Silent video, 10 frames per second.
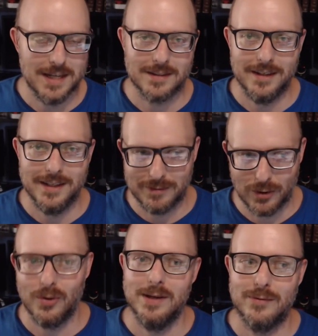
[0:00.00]
easily, have
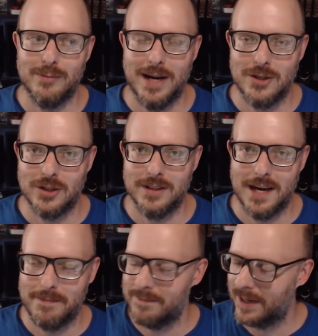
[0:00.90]
all the information
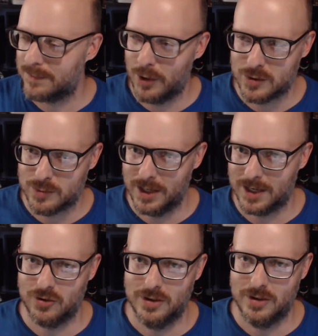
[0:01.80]
there, makes
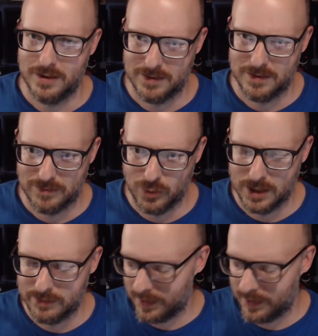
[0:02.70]
post-production really